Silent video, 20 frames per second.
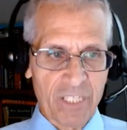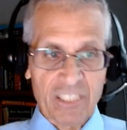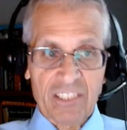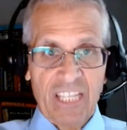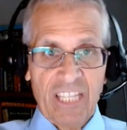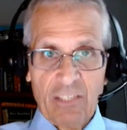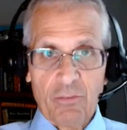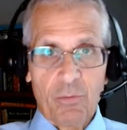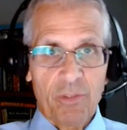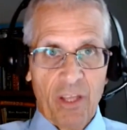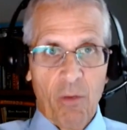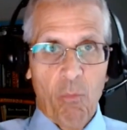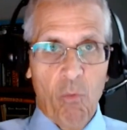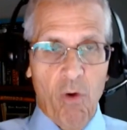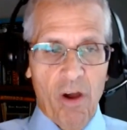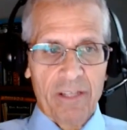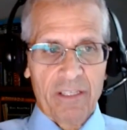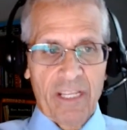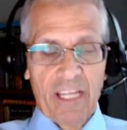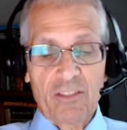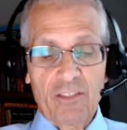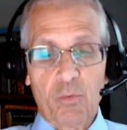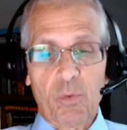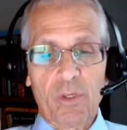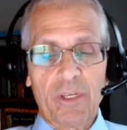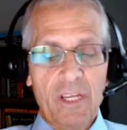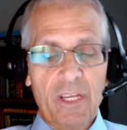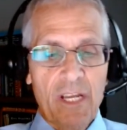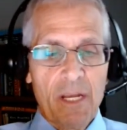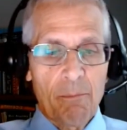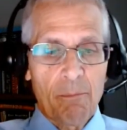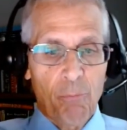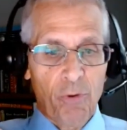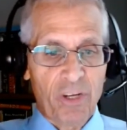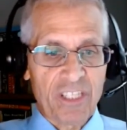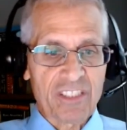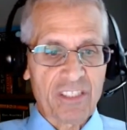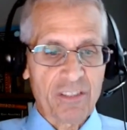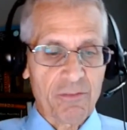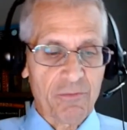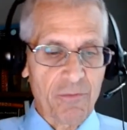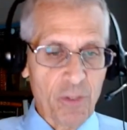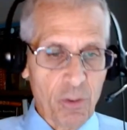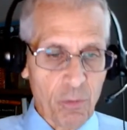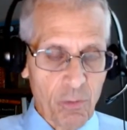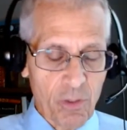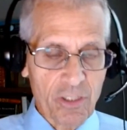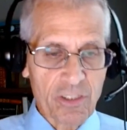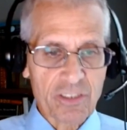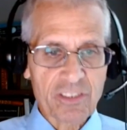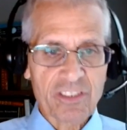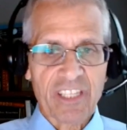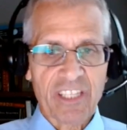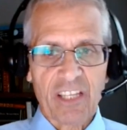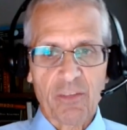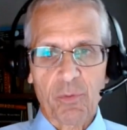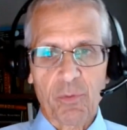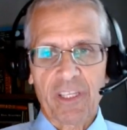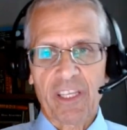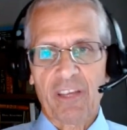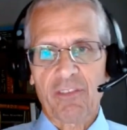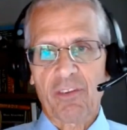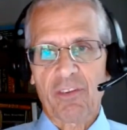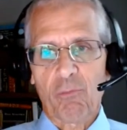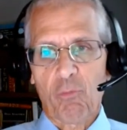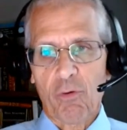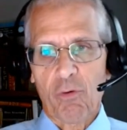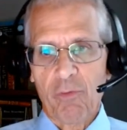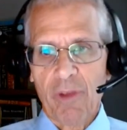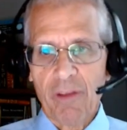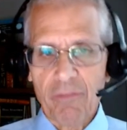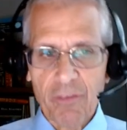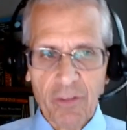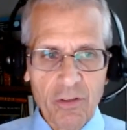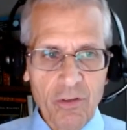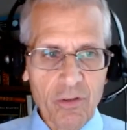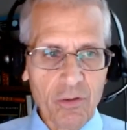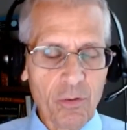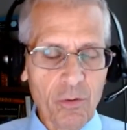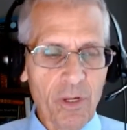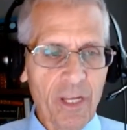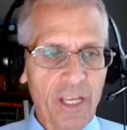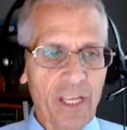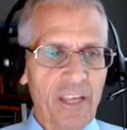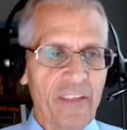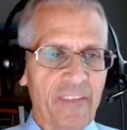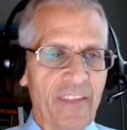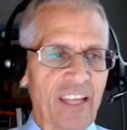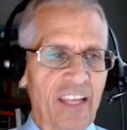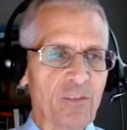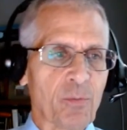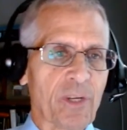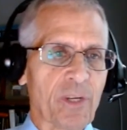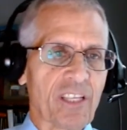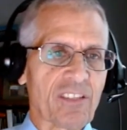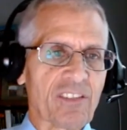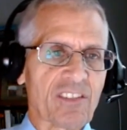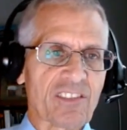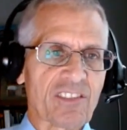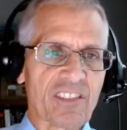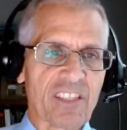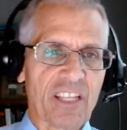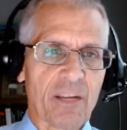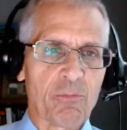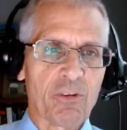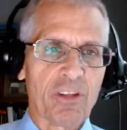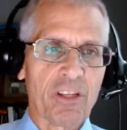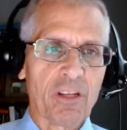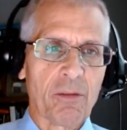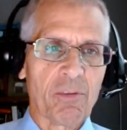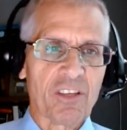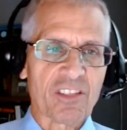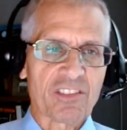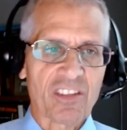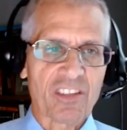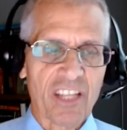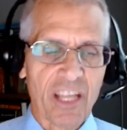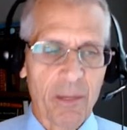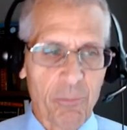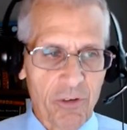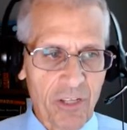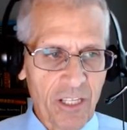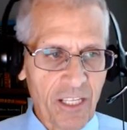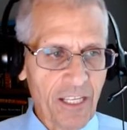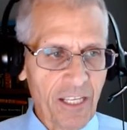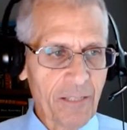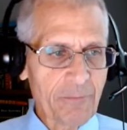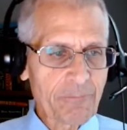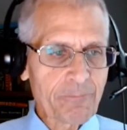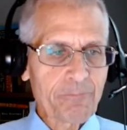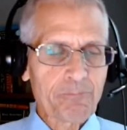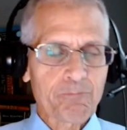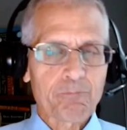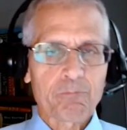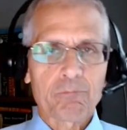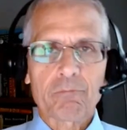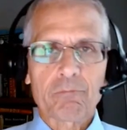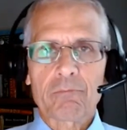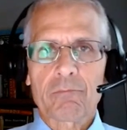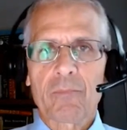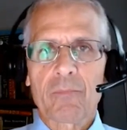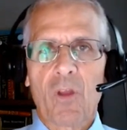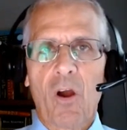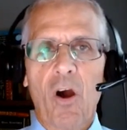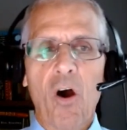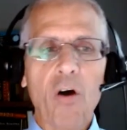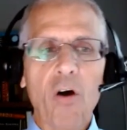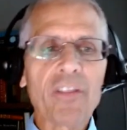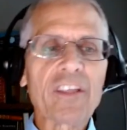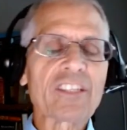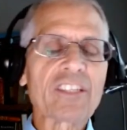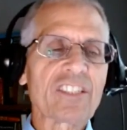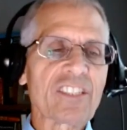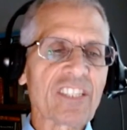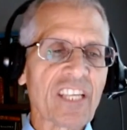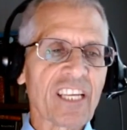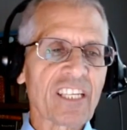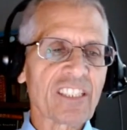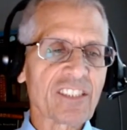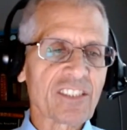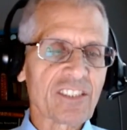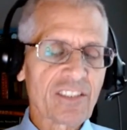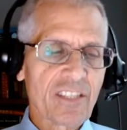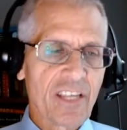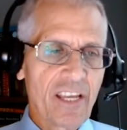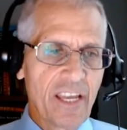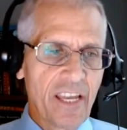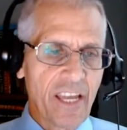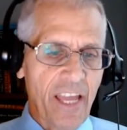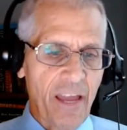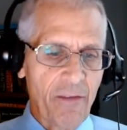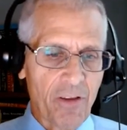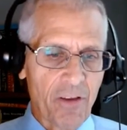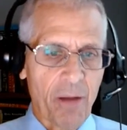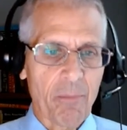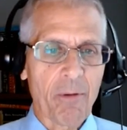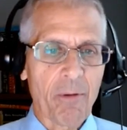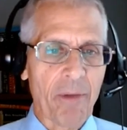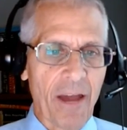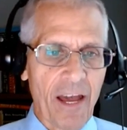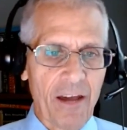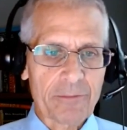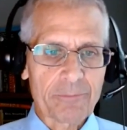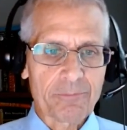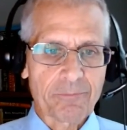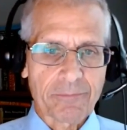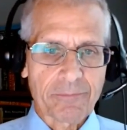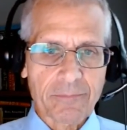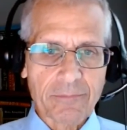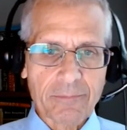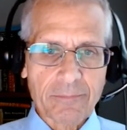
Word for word: Because that's what they want. That's what brings in viewers. That's what gets them more revenue. That's what gets a celebrity to be a celebrity. All these things have come about